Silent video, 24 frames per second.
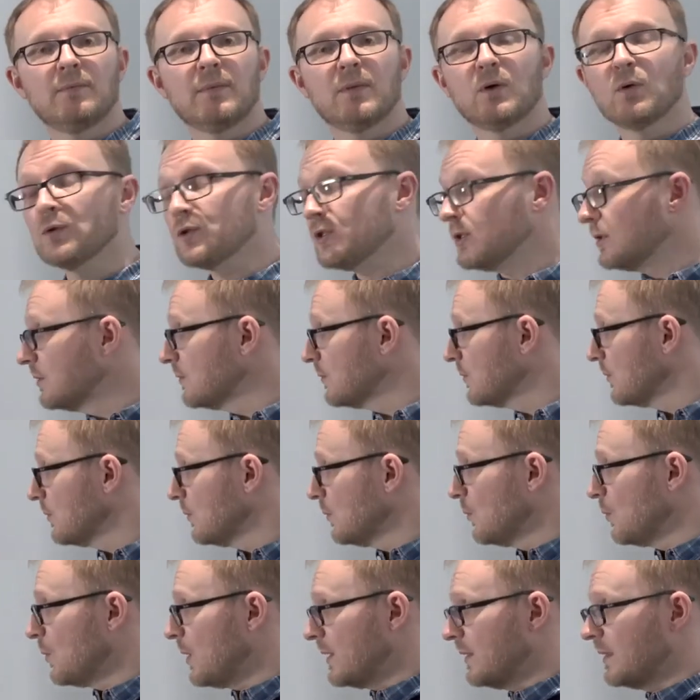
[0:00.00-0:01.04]
Also,
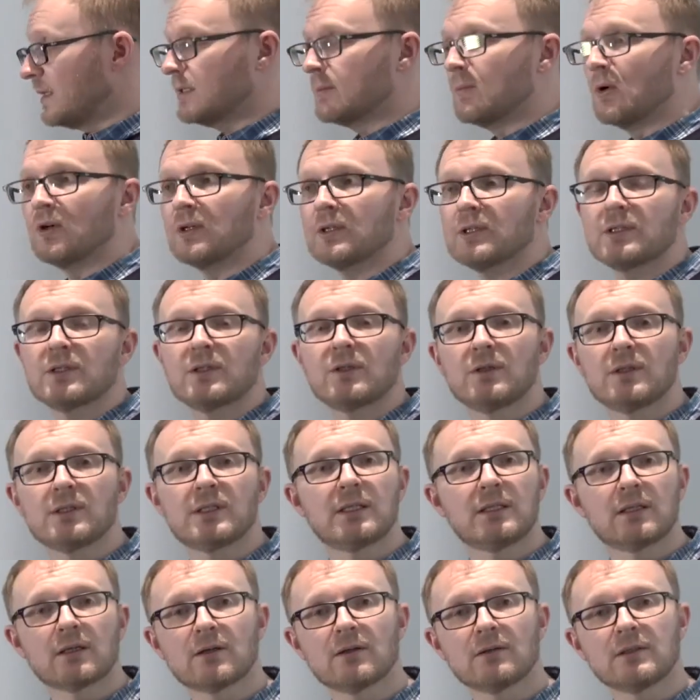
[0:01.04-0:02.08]
when these monitors are used
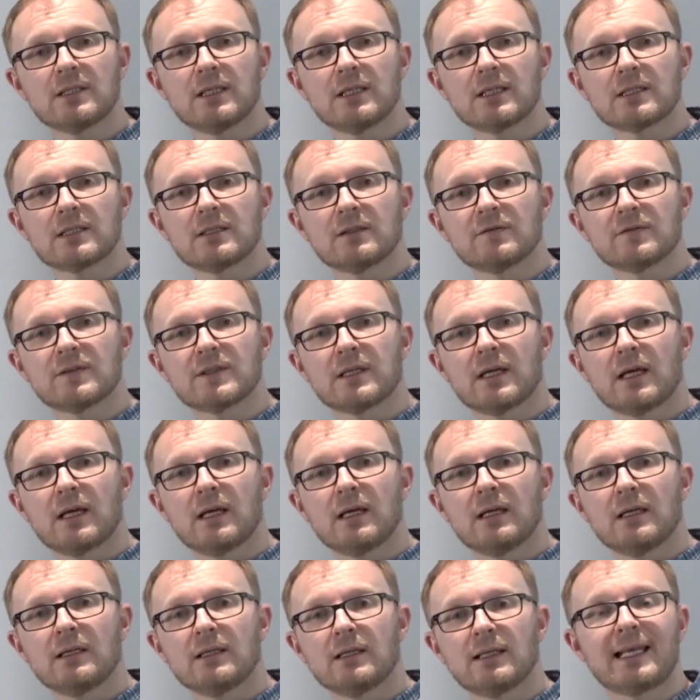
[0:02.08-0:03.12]
in the context of,
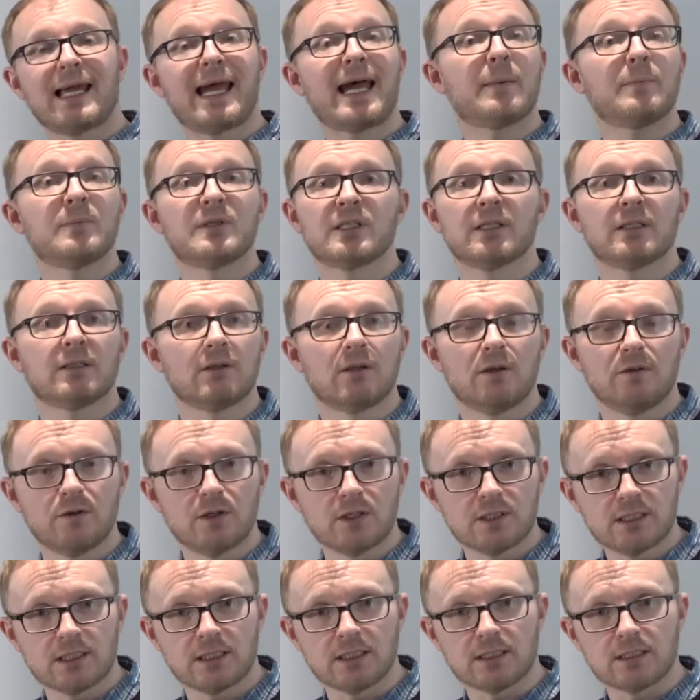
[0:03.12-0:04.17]
say, labs at
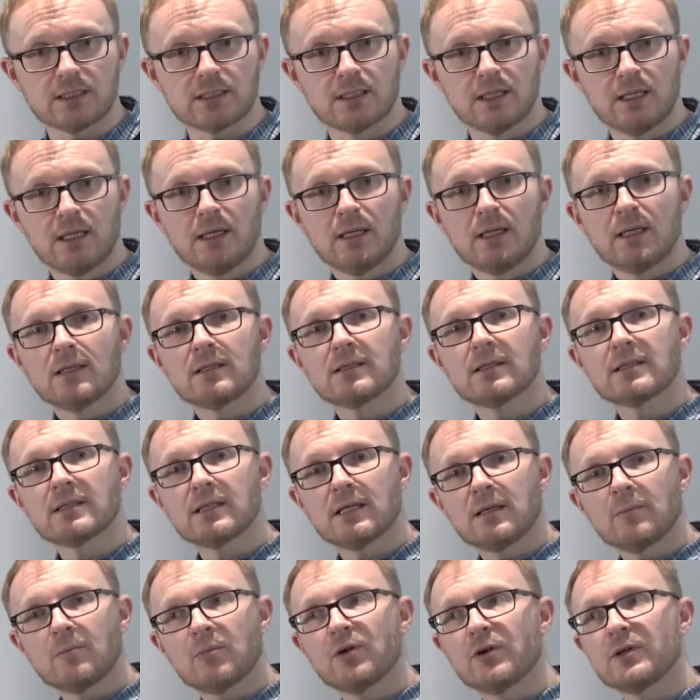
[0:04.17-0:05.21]
universities, it's the
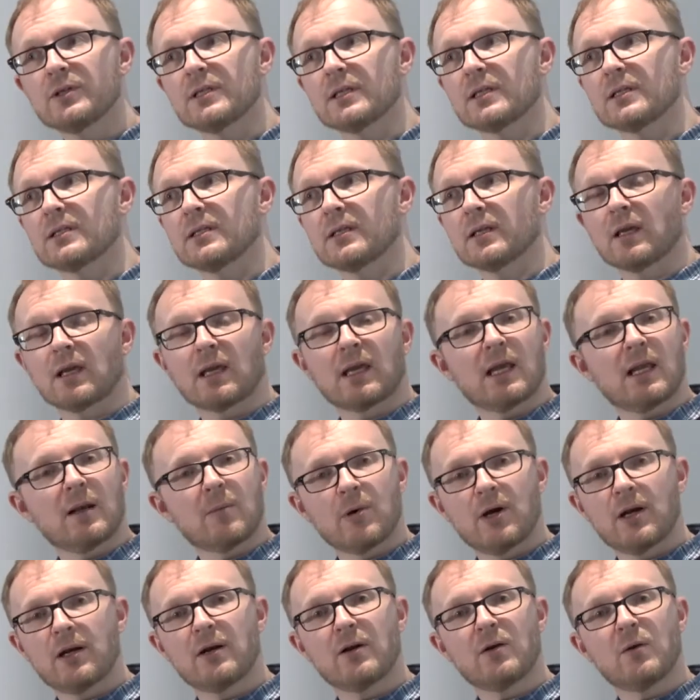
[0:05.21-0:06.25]
same process. You can
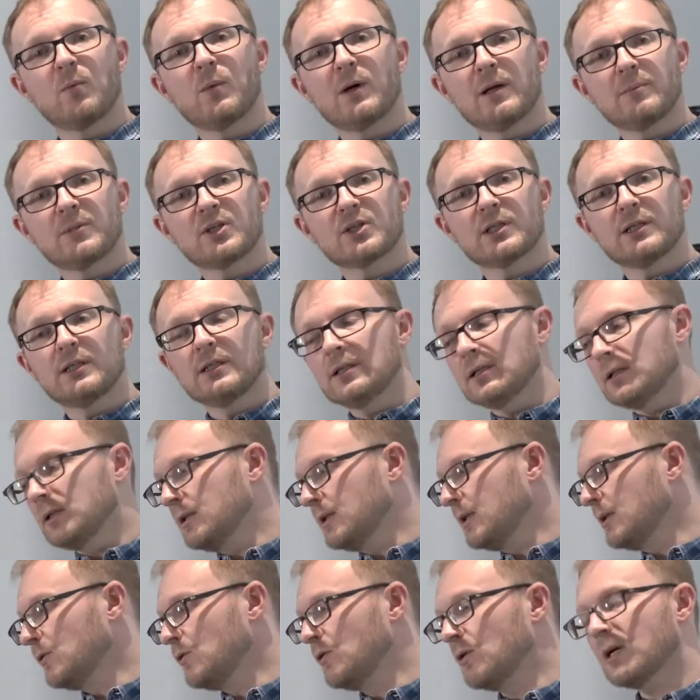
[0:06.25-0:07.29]
calibrate it on one machine and
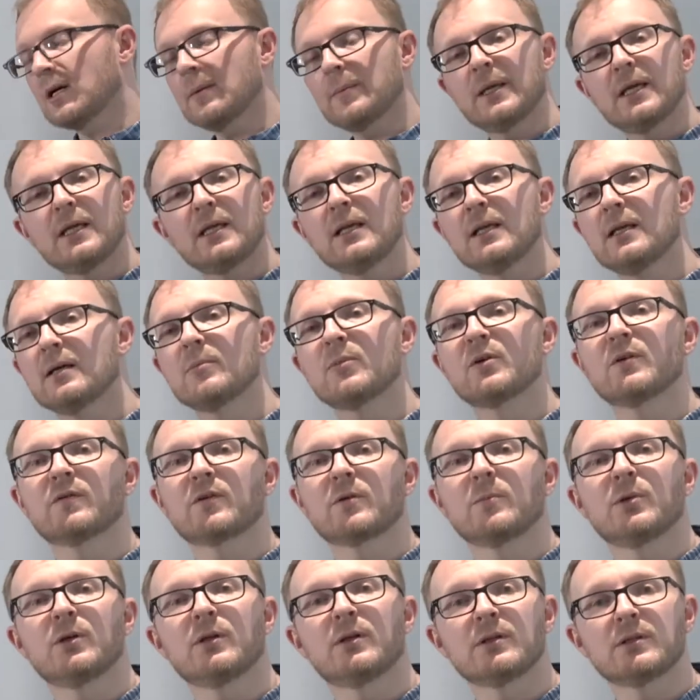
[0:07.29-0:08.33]
then hook up any number of
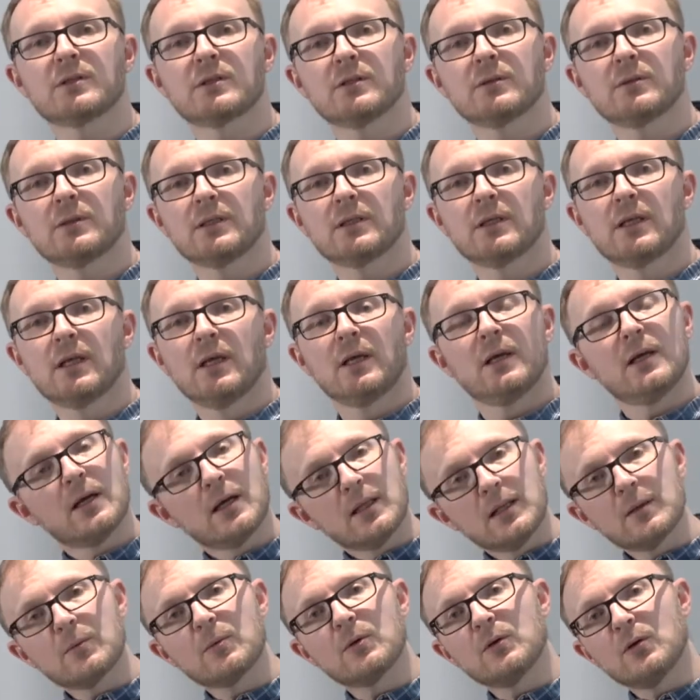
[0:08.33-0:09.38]
computers to it,
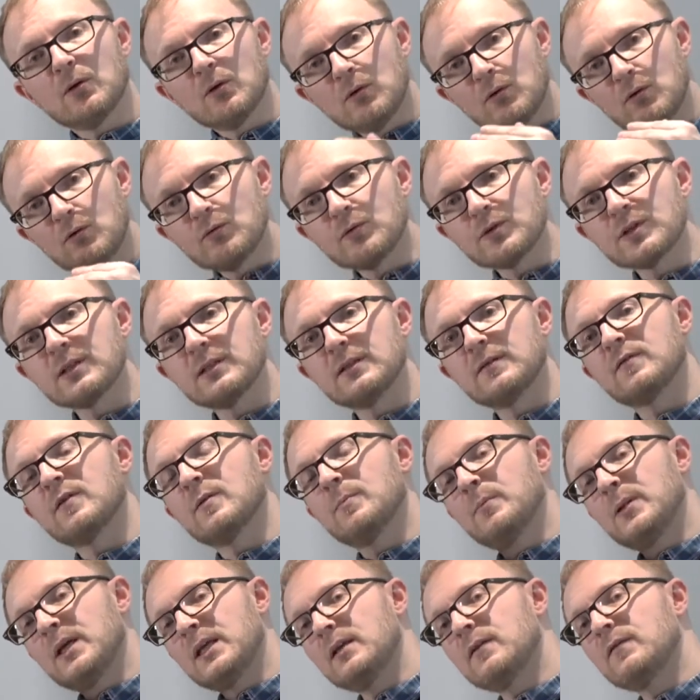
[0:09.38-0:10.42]
and they will all receive the
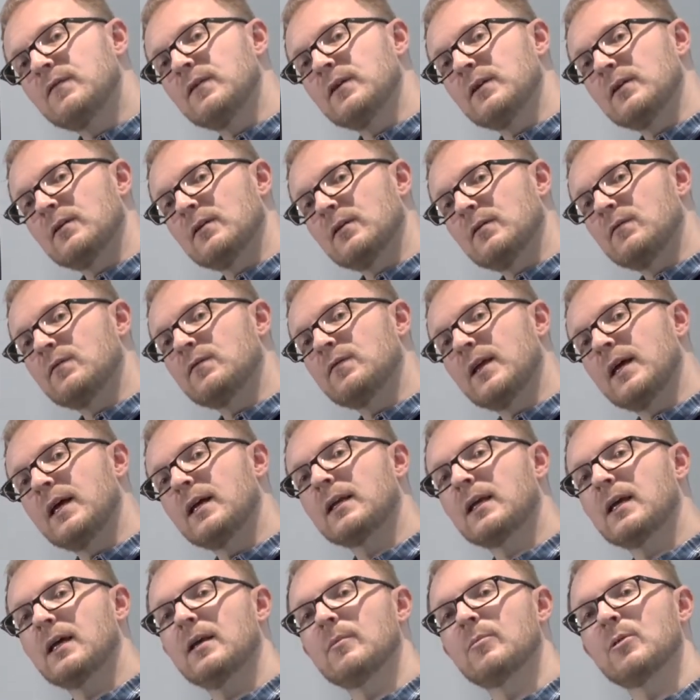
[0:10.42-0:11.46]
benefit of
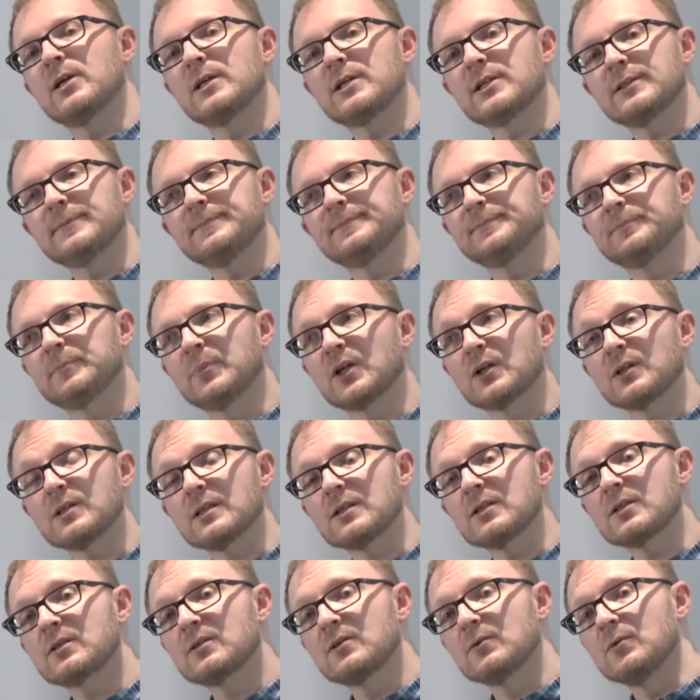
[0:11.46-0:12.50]
that calibration because
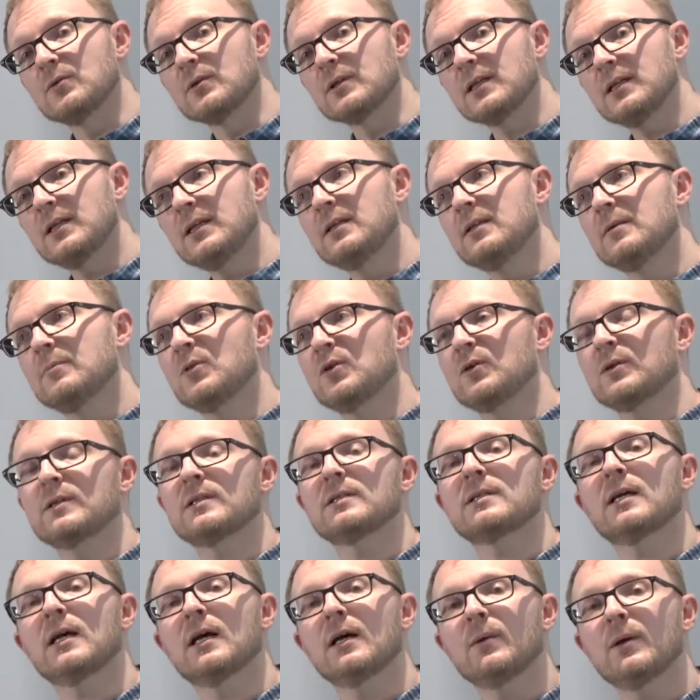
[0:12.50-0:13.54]
it's stored in the
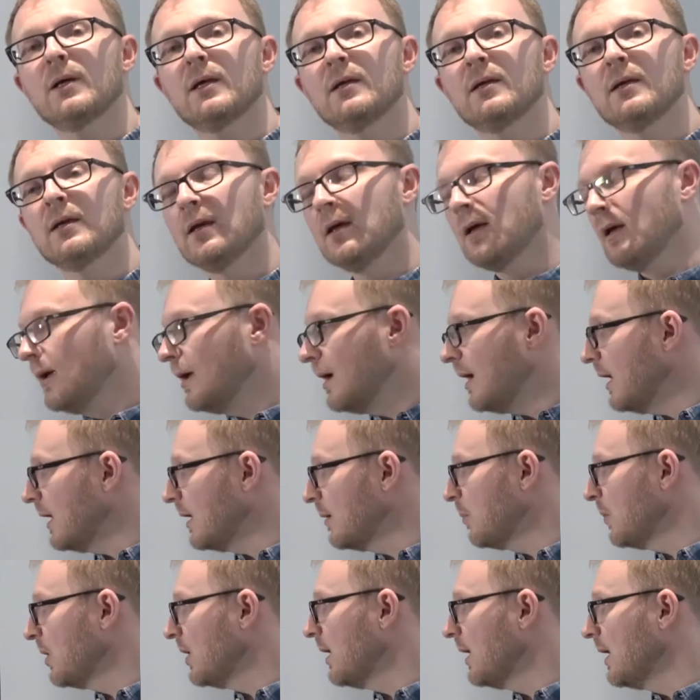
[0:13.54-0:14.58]
monitor's hardware and
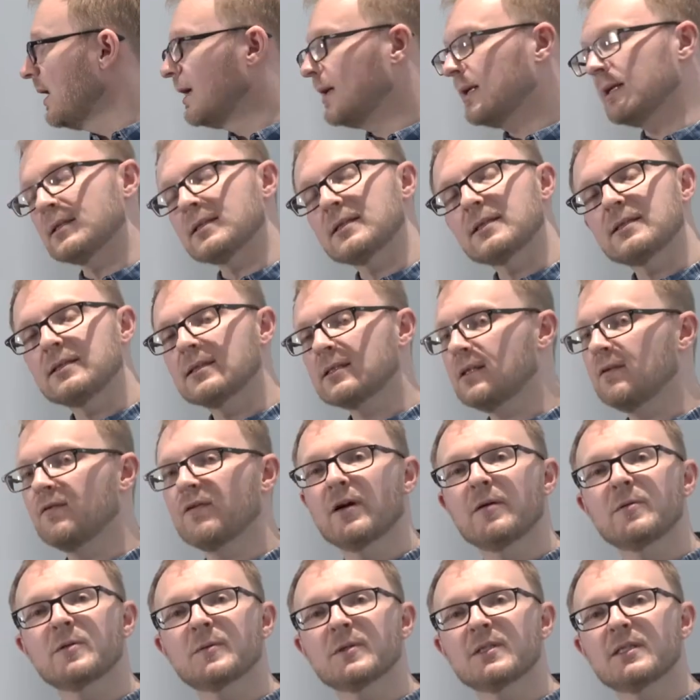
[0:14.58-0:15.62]
applied at 60
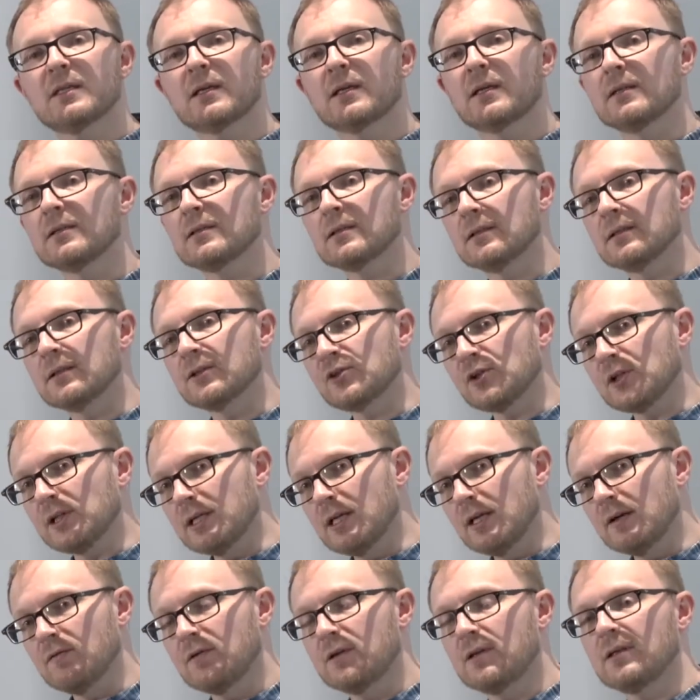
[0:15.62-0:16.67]
frames per second to literally
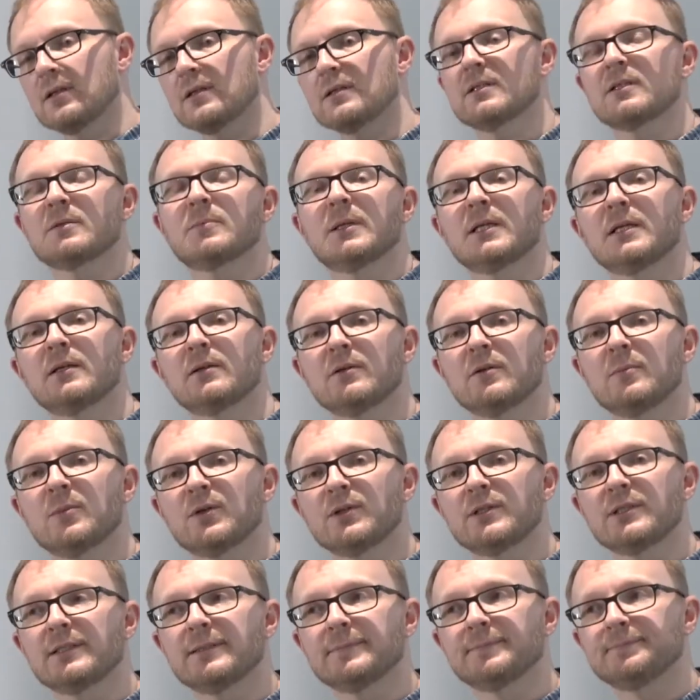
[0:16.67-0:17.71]
everything that's displayed on the
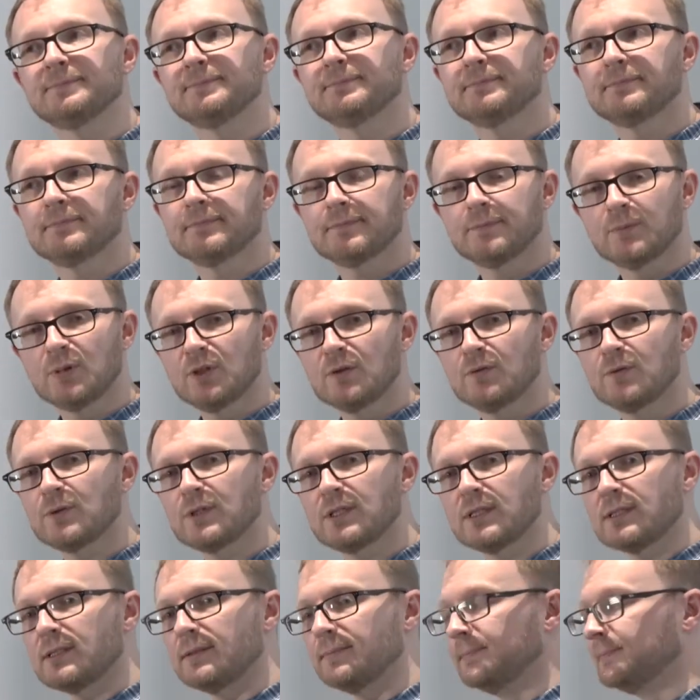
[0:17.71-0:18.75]
monitor. Beautiful
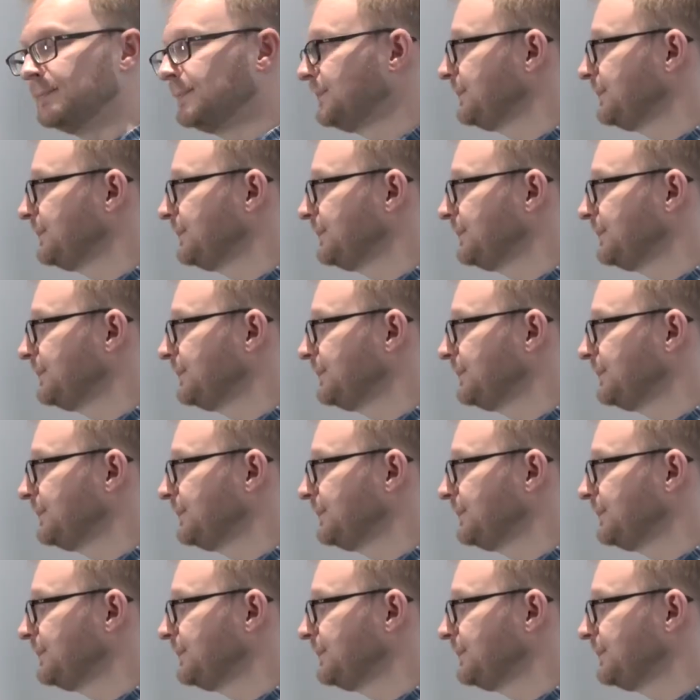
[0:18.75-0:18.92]
system.